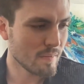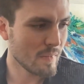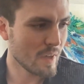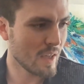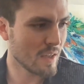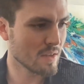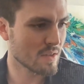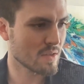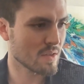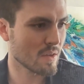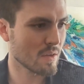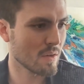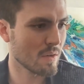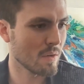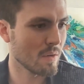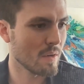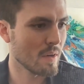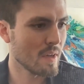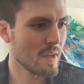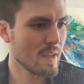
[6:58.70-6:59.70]
And
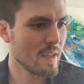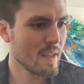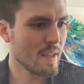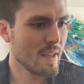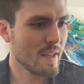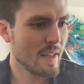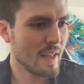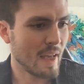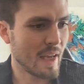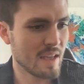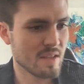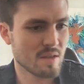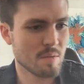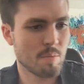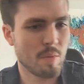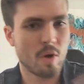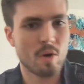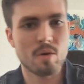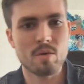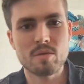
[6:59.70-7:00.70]
so as
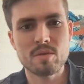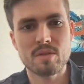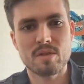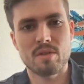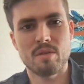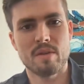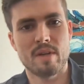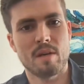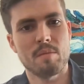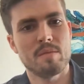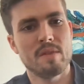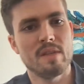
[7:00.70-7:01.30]
opposed to an